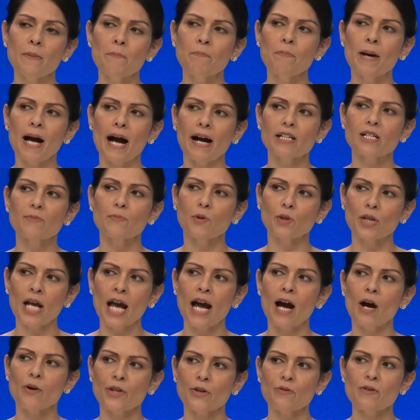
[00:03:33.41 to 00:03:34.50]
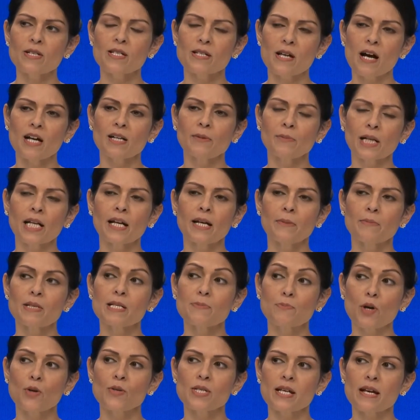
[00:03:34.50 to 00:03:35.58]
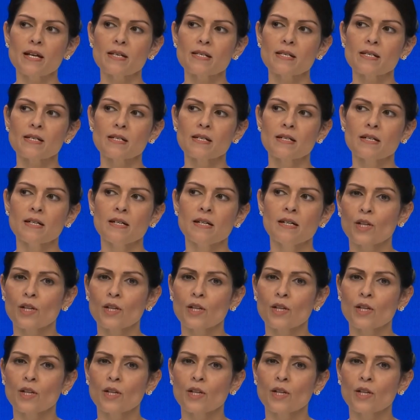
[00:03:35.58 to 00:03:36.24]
impact upon how their asylum claim is processed.